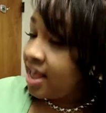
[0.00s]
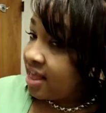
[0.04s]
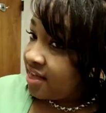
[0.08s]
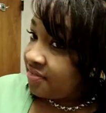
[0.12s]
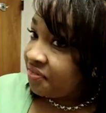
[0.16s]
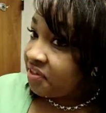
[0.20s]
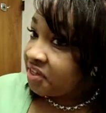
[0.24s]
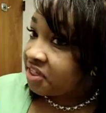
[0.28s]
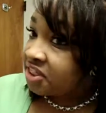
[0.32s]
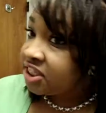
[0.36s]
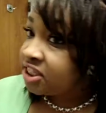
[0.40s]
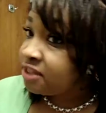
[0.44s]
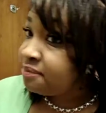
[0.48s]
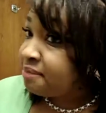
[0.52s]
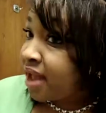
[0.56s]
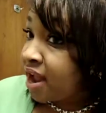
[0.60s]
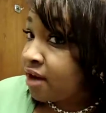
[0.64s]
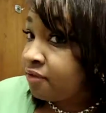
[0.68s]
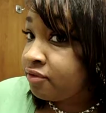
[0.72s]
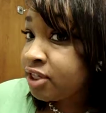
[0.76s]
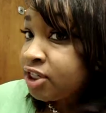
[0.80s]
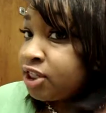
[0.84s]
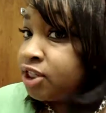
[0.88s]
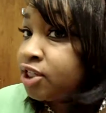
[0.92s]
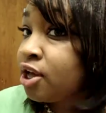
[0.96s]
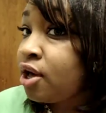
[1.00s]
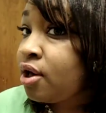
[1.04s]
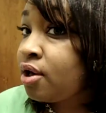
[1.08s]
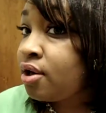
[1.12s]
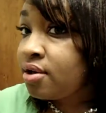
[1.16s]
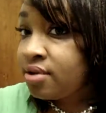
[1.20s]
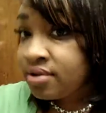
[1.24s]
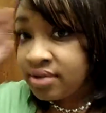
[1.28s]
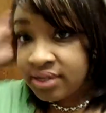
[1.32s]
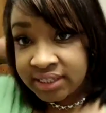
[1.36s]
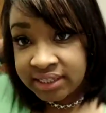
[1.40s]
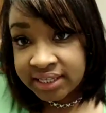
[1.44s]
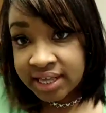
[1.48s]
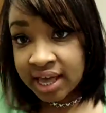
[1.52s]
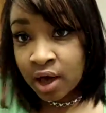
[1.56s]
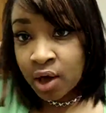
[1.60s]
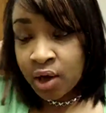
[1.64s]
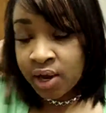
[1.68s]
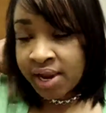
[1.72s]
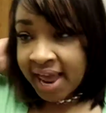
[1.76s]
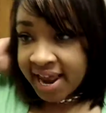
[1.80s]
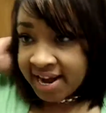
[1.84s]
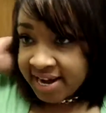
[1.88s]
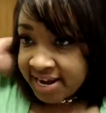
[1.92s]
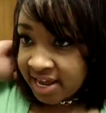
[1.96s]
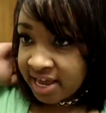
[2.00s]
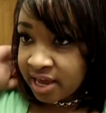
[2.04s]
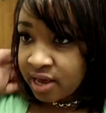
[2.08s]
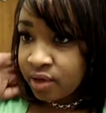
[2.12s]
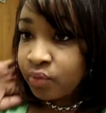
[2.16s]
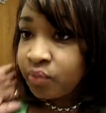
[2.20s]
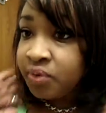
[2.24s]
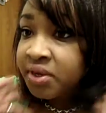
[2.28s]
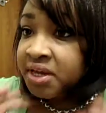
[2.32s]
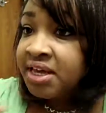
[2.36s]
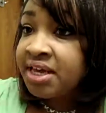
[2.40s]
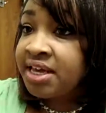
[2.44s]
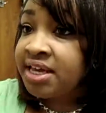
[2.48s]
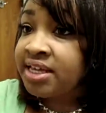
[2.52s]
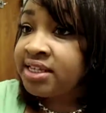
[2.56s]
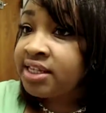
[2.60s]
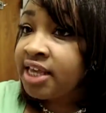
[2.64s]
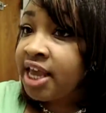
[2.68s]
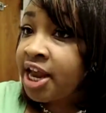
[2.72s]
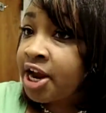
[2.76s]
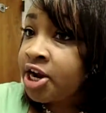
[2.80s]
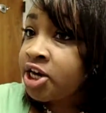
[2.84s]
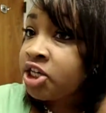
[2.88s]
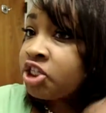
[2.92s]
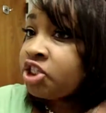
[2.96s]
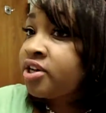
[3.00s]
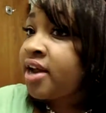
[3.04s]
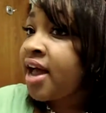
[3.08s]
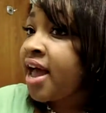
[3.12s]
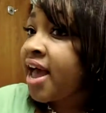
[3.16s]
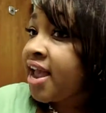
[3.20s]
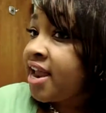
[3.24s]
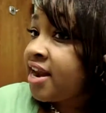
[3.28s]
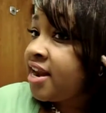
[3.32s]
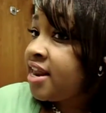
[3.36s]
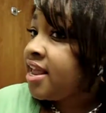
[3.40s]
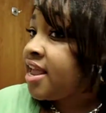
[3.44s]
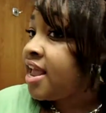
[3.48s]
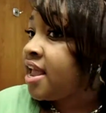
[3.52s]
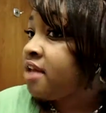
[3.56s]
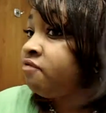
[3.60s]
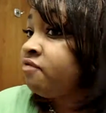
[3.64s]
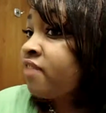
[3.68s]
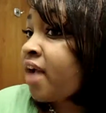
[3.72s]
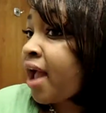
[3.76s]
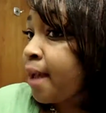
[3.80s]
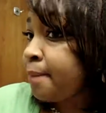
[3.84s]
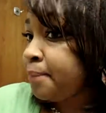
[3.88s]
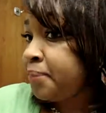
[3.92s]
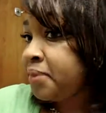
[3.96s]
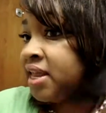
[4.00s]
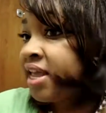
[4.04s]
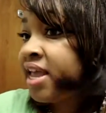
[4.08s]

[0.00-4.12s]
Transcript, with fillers: this is my result all I did was air dried it and wrapped it.